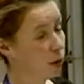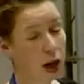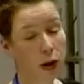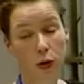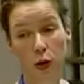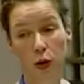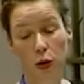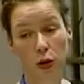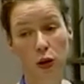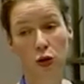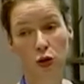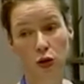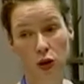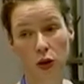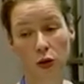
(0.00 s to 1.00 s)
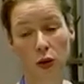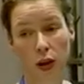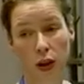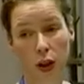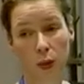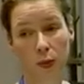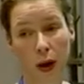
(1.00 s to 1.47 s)
now you're going to go on
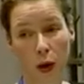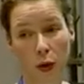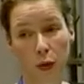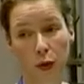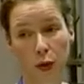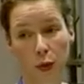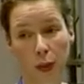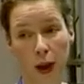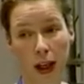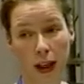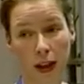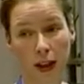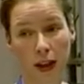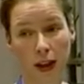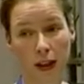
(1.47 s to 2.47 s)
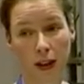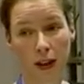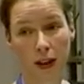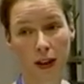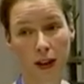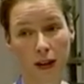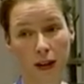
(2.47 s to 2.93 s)
this powerful painkiller,
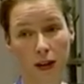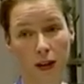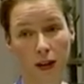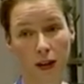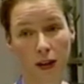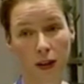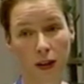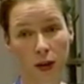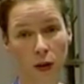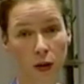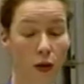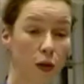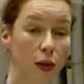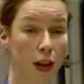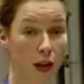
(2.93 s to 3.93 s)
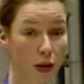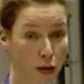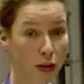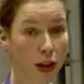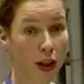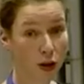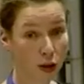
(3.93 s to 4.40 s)
although they are
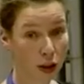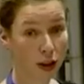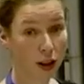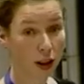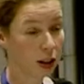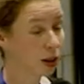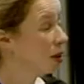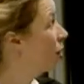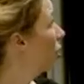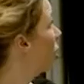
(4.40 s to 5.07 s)
already on it,